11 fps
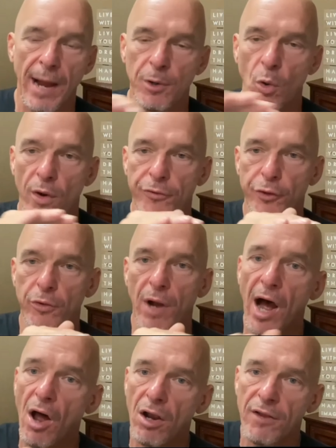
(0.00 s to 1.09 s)
I'm going through
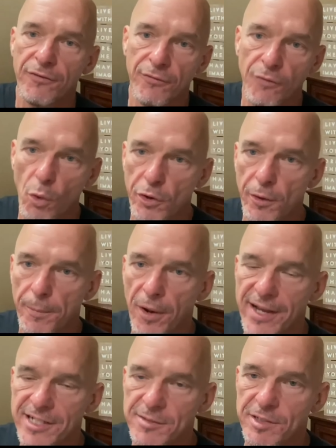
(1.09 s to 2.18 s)
all of the void
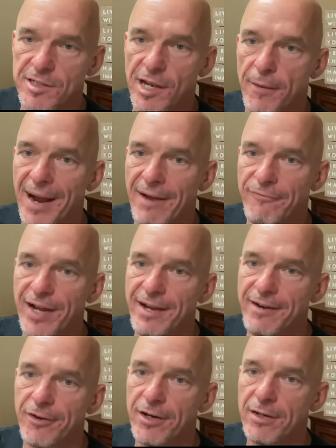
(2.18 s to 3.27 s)
replacements that are my
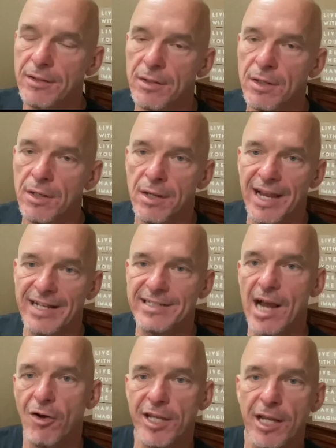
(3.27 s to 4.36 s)
favorite and
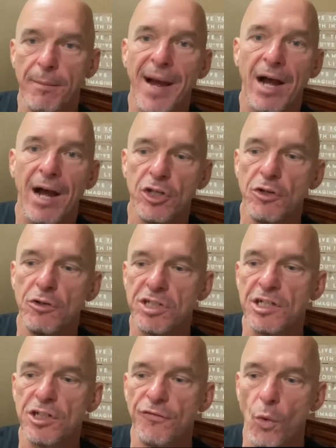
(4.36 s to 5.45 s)
talking about
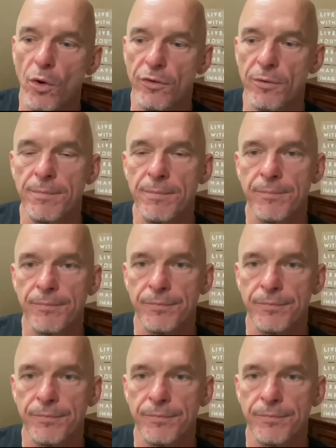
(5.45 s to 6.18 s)
usage for them.